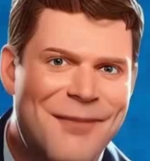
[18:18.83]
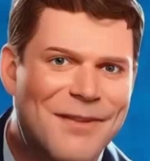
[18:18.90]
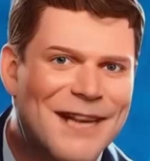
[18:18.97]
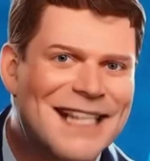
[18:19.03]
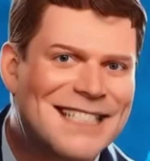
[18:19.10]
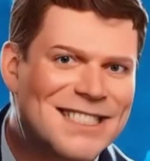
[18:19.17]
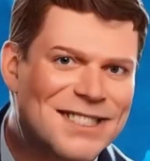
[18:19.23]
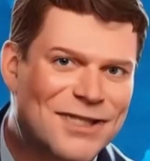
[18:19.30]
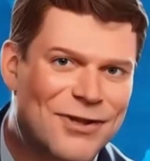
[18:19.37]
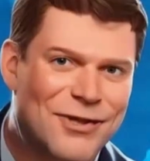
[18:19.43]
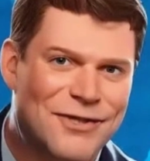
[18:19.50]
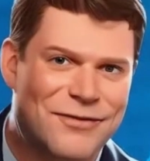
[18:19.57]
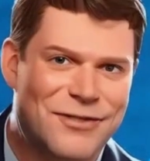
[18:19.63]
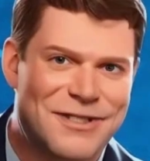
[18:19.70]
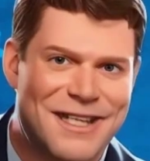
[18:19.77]
But let's get
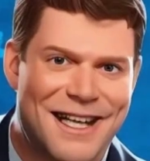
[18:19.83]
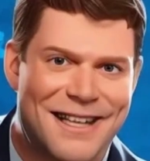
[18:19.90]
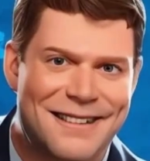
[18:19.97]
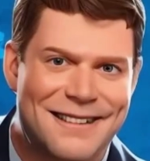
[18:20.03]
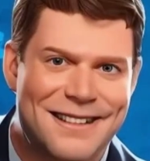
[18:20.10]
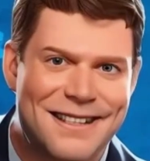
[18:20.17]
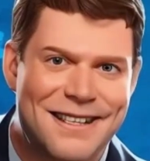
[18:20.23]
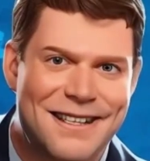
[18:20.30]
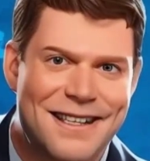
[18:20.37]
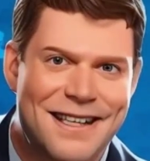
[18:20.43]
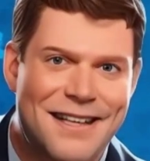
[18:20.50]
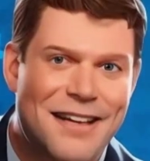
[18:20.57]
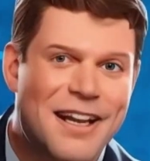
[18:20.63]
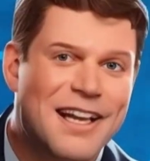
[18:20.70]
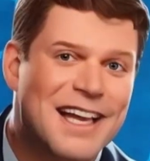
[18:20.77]
serious for a second.
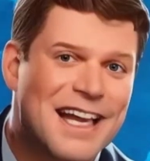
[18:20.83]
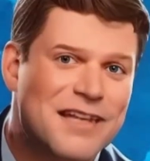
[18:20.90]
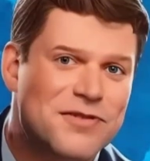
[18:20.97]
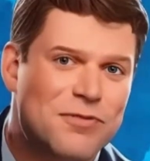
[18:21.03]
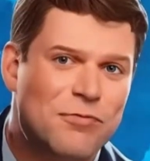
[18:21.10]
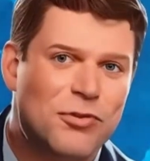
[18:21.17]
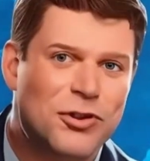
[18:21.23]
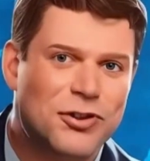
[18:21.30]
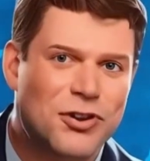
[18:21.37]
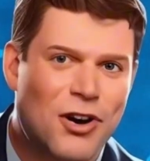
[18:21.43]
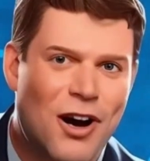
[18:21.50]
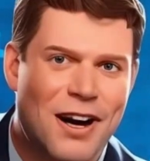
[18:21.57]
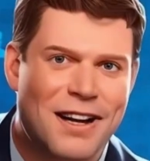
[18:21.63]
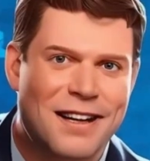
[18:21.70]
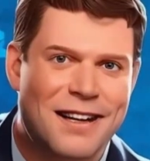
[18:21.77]
Nutty gave some real
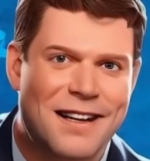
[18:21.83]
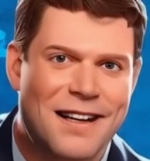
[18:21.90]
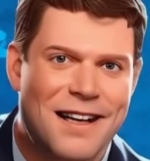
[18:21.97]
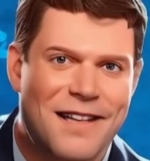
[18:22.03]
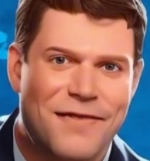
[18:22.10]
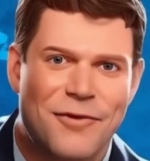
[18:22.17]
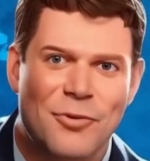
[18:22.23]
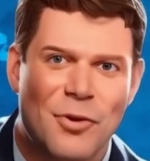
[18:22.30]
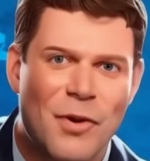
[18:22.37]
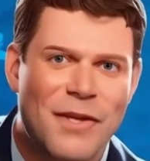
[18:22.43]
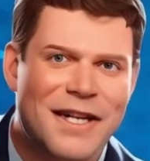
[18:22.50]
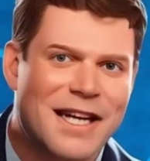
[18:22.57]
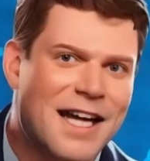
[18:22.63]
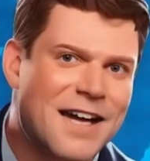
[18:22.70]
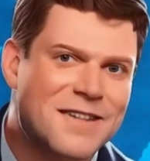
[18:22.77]
talk. If you're
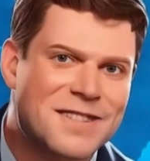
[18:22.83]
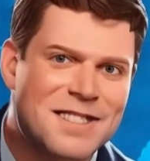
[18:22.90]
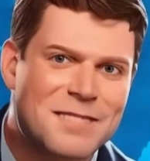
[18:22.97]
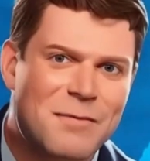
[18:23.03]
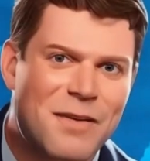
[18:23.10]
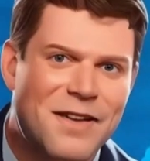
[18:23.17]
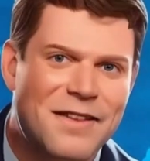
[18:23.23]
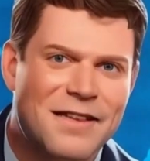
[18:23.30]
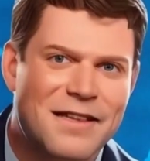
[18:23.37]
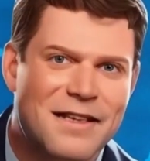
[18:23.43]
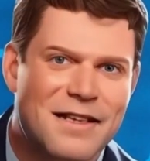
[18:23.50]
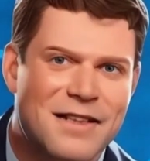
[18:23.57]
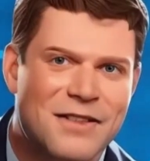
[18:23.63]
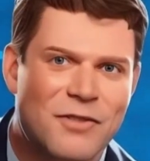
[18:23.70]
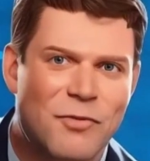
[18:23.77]
blowing accounts this month,
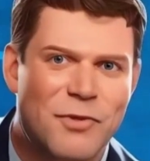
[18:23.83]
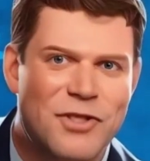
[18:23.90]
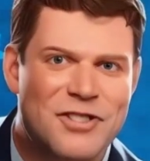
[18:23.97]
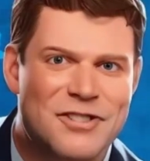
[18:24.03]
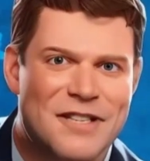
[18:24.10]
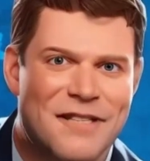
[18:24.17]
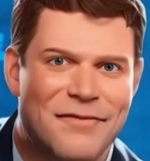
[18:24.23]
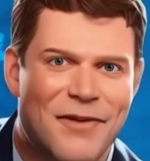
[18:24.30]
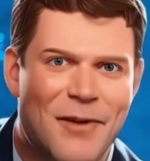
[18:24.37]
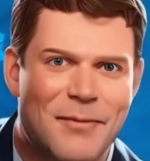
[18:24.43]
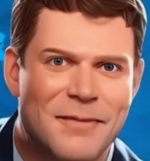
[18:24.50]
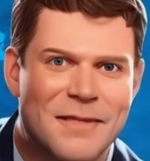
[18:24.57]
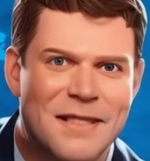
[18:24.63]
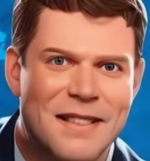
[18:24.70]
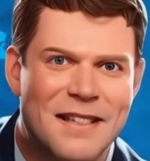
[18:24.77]
don't beat yourself
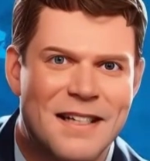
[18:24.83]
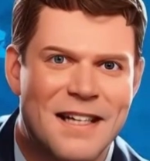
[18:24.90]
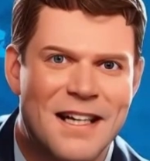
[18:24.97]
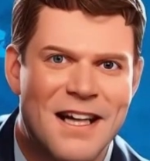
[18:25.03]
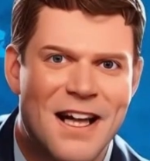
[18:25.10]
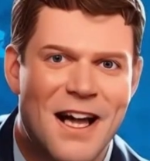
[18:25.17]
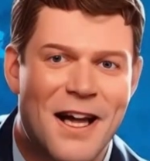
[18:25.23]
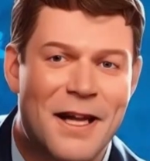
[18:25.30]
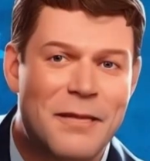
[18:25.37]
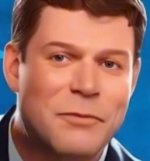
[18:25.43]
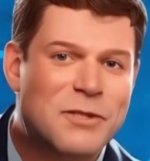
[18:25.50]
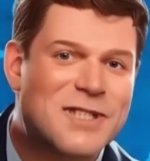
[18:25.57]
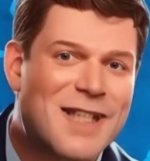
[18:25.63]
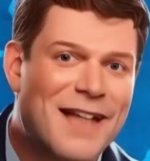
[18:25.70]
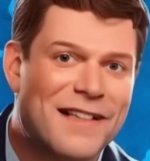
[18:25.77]
up. On
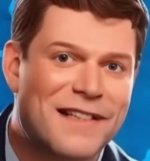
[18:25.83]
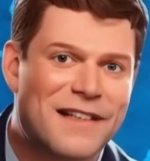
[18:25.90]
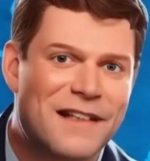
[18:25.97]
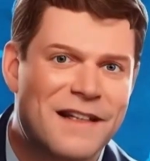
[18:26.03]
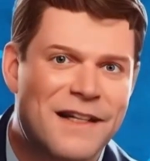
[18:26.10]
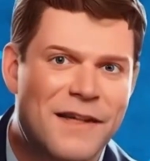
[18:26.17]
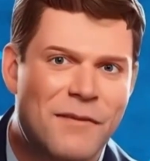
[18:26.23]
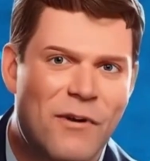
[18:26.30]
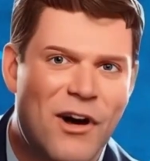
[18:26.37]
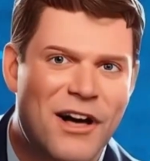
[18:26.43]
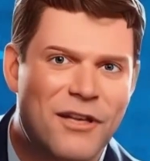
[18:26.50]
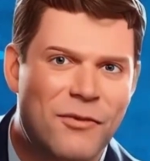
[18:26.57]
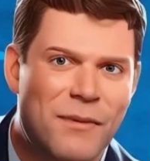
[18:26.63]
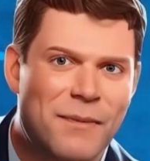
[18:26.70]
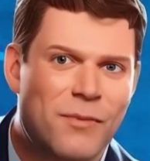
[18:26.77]
April 7th, the
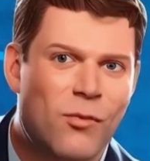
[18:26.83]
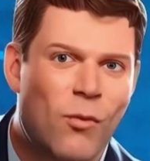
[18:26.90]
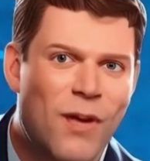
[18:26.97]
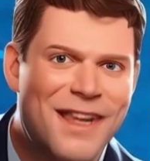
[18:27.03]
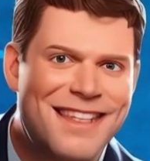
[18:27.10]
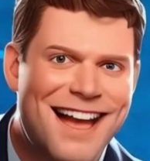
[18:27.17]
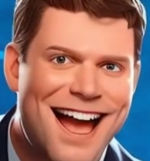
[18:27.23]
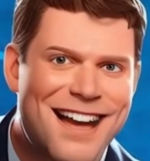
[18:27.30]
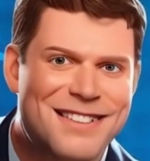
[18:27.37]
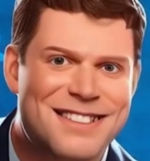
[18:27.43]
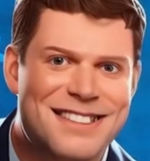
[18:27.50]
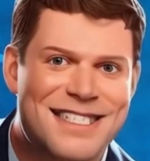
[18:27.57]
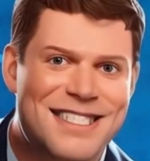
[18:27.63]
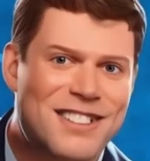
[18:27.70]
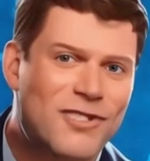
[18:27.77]
market ripped
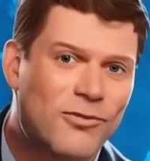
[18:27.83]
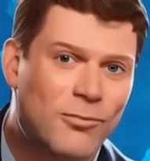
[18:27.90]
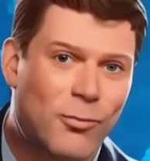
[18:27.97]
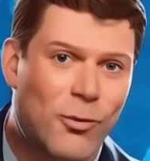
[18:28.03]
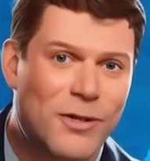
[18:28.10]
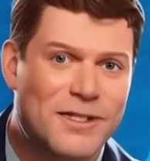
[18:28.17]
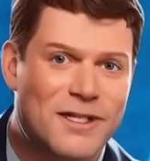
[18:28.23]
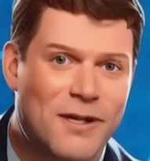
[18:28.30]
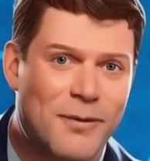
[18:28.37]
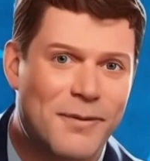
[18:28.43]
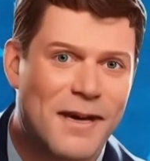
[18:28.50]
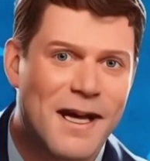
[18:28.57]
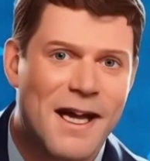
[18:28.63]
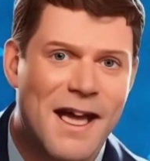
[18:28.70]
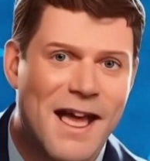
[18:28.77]
1,600 points
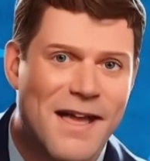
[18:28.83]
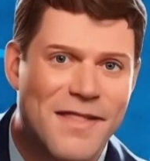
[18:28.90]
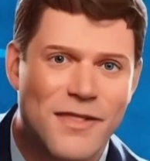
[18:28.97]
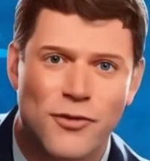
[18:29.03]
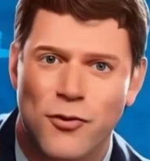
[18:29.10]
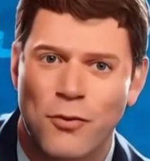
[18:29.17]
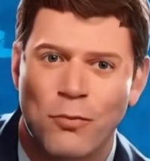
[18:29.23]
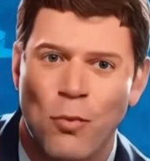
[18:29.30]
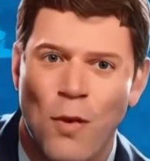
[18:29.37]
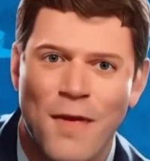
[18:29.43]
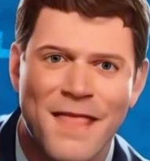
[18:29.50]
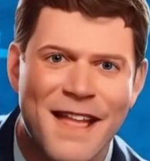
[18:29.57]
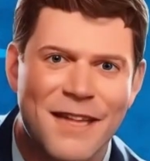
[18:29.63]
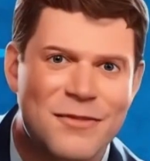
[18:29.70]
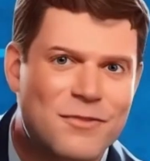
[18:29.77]
up and then dropped
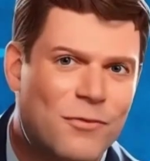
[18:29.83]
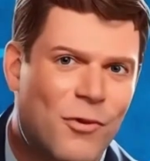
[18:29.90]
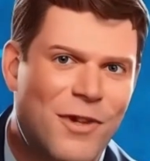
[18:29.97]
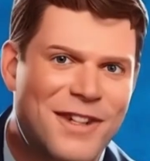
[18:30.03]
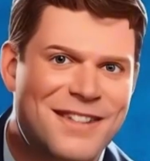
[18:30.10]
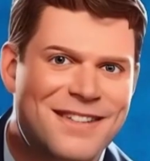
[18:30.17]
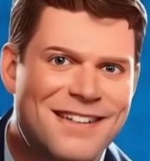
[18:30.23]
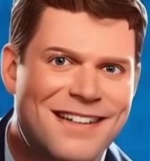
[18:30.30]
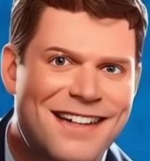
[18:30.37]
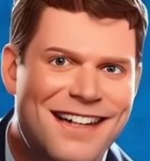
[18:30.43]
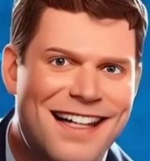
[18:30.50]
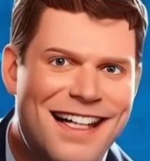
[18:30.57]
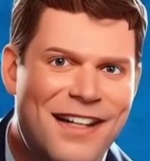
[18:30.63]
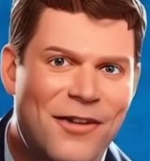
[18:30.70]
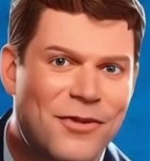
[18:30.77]
1,000 points
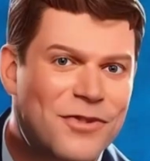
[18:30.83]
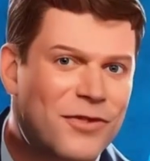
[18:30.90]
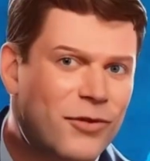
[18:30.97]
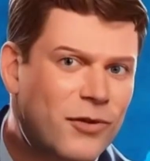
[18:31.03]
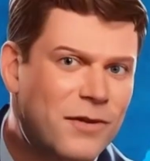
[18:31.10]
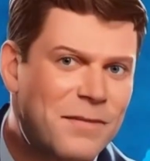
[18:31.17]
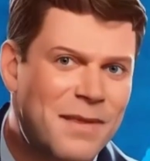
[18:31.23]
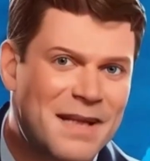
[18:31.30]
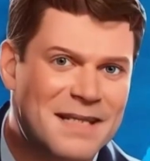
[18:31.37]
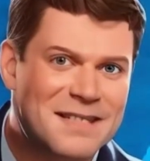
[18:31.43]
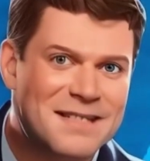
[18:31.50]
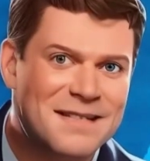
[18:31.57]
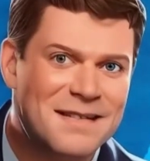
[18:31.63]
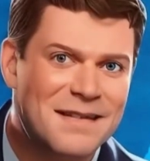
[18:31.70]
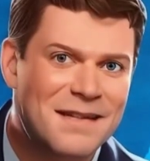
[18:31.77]
in under 30
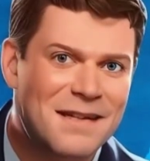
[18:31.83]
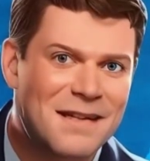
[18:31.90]
minutes.